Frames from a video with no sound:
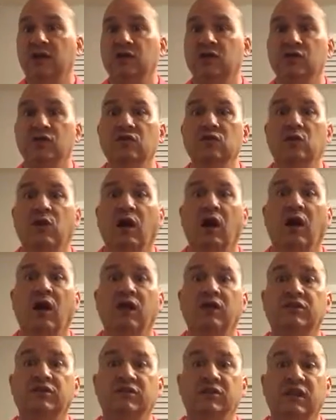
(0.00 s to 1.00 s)
You
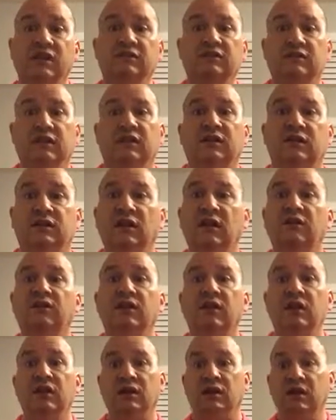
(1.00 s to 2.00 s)
are just a
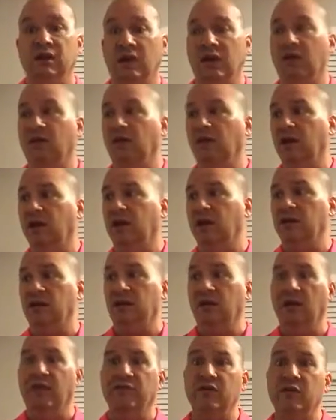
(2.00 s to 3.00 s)
giving and caring
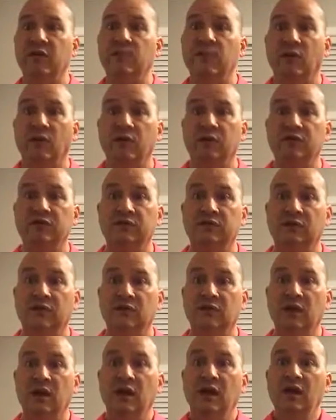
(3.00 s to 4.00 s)
and loving
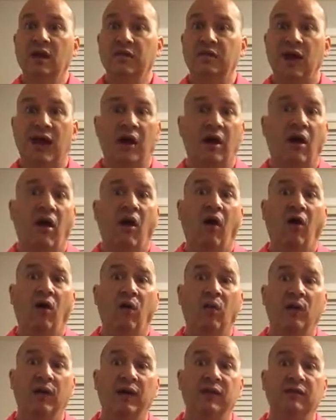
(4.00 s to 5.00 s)
person that
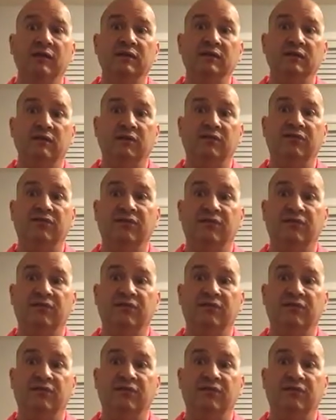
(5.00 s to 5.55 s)
always,